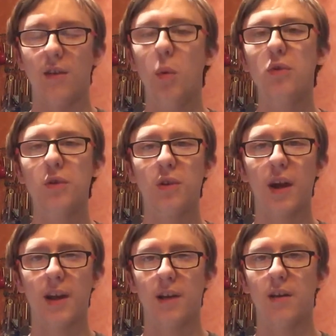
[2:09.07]
It wasn't
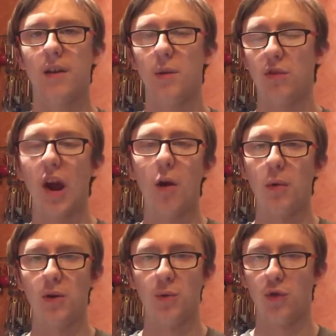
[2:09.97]
like it was terrible
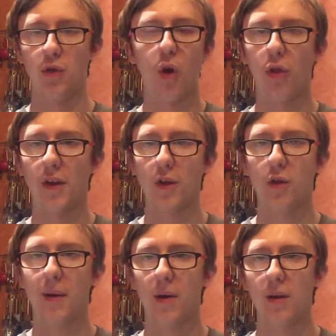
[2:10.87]
and there was nothing good
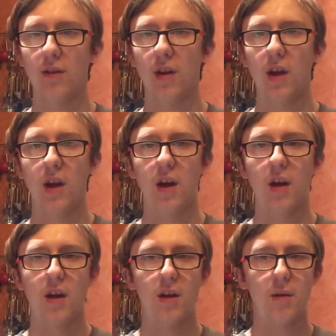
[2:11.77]
about it,
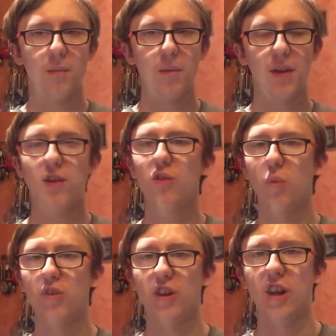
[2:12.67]
but there just
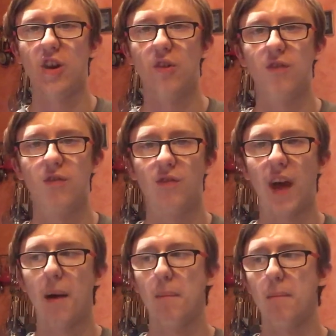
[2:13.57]
wasn't in
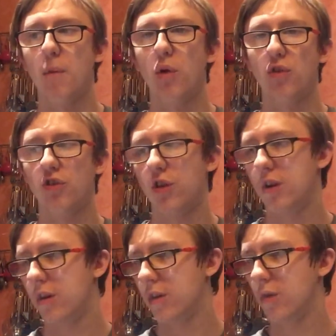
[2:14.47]
that much
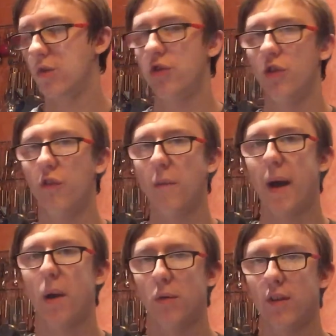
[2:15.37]
good stuff
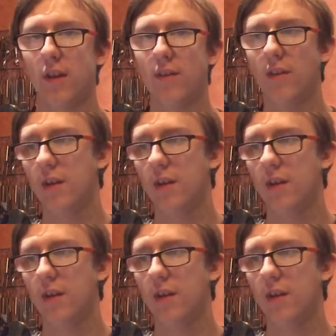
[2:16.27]
about it